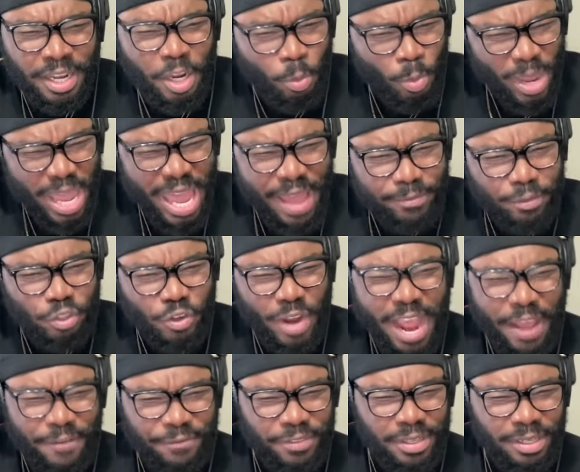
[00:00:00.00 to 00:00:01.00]
we have
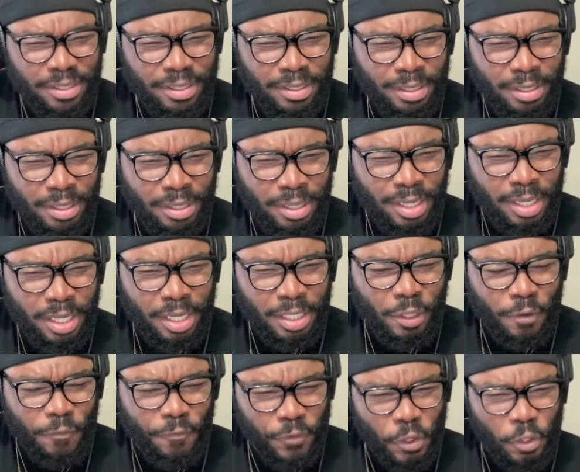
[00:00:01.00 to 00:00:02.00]
drafted
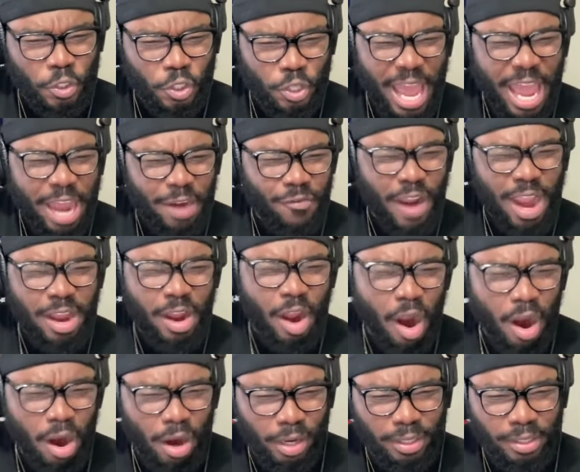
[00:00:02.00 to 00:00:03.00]
the future at right
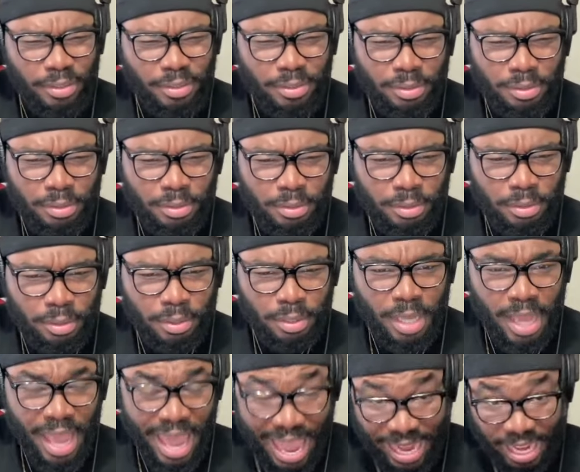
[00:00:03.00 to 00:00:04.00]
guard?
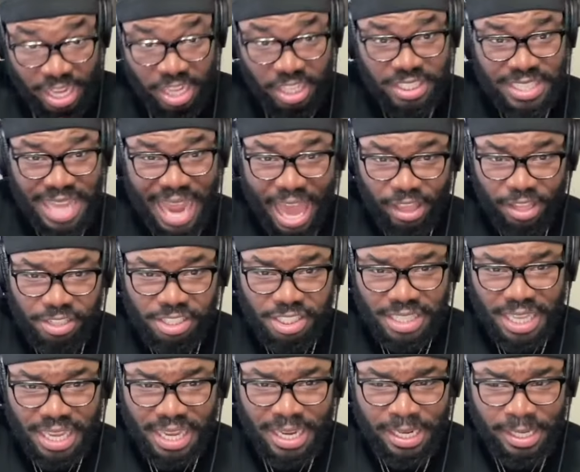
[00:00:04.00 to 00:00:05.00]
And could Tyler
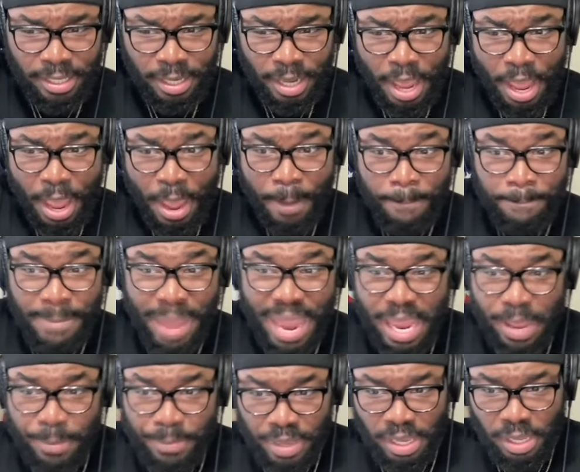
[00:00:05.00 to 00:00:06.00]
Steen
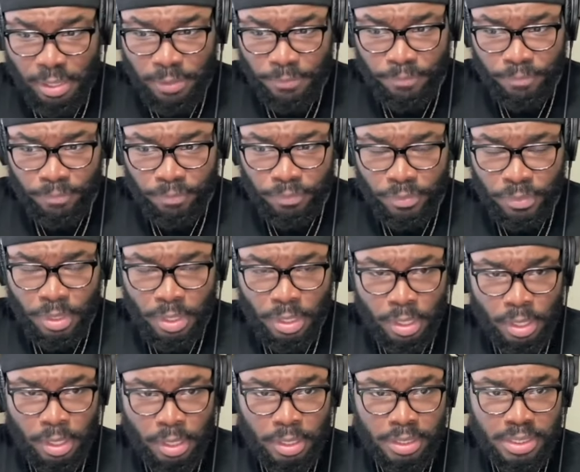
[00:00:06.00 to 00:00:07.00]
maybe
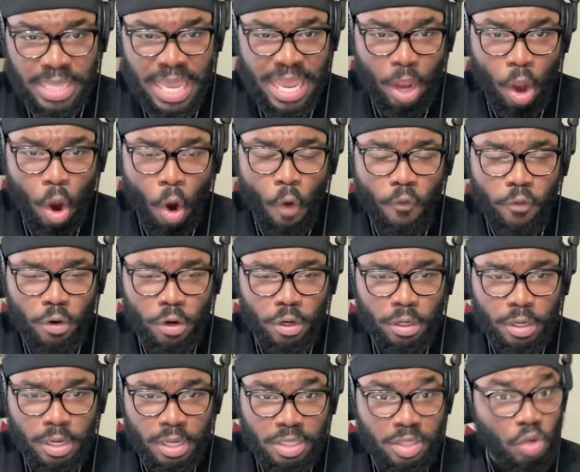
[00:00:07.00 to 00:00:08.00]
take
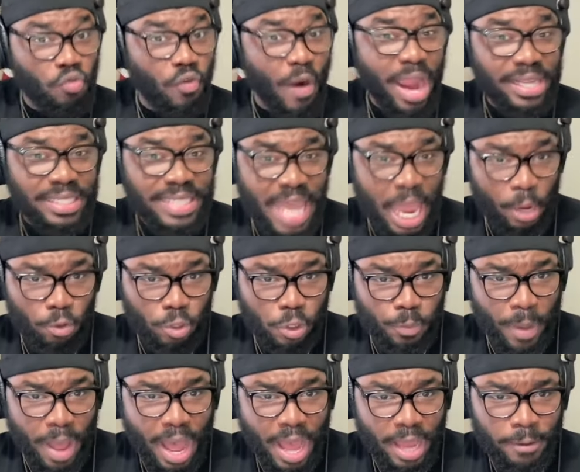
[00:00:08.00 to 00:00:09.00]
over the right tackle
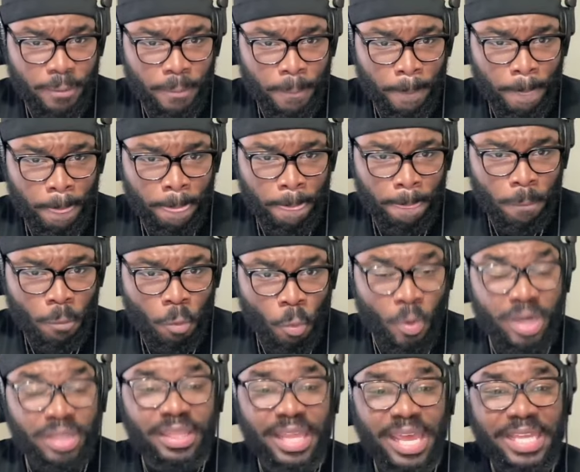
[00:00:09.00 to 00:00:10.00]
spot
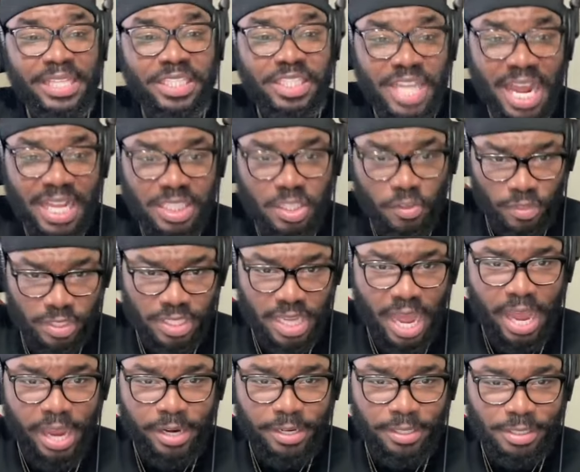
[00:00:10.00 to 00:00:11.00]
when Lane Johnson
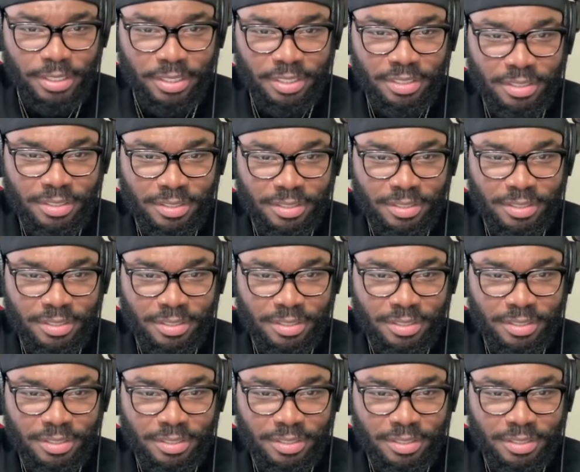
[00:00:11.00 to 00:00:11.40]
retires?